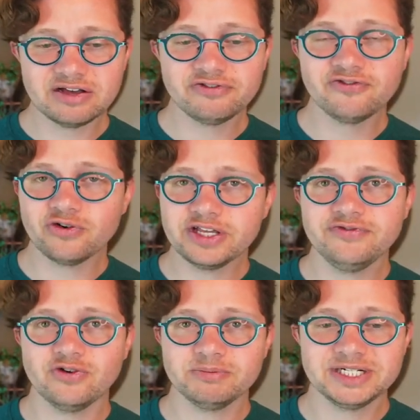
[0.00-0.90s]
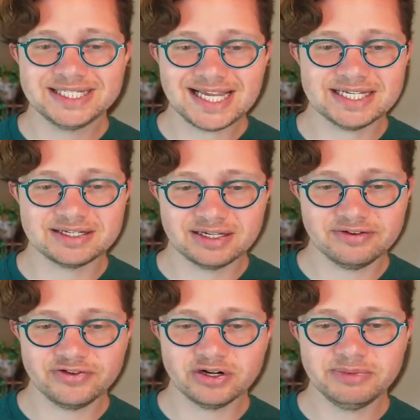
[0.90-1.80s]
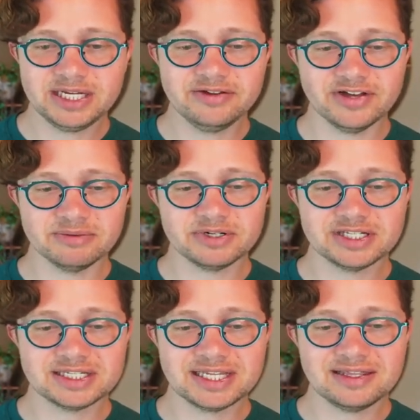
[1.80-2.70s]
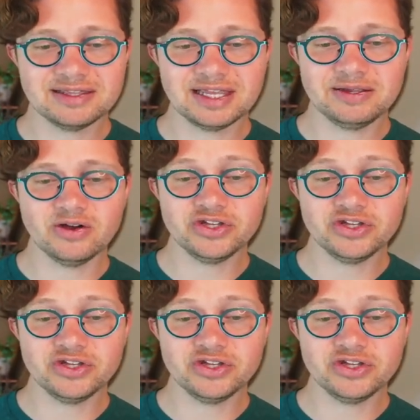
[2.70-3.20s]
44% of European developers say that they